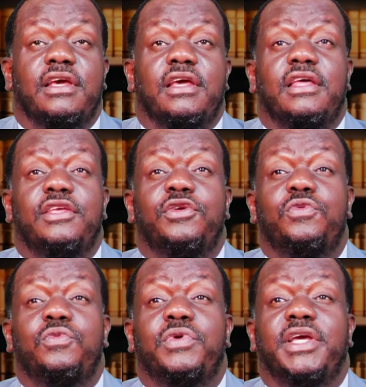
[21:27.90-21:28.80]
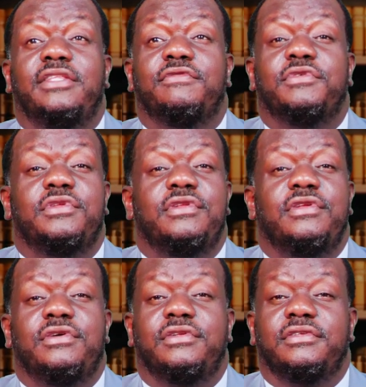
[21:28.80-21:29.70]
And then you wait for the
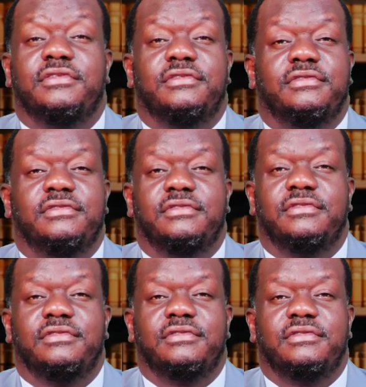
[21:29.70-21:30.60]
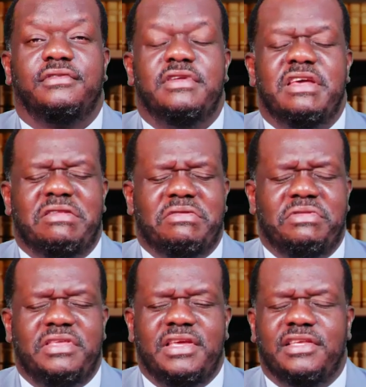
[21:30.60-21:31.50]
Lord. Don't
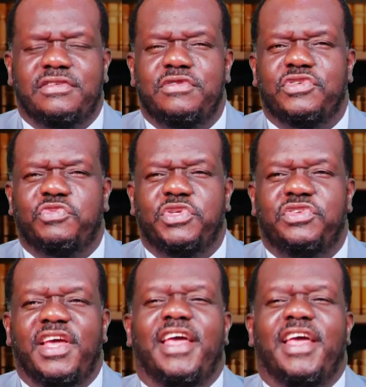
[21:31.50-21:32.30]
think he's going to speak to you.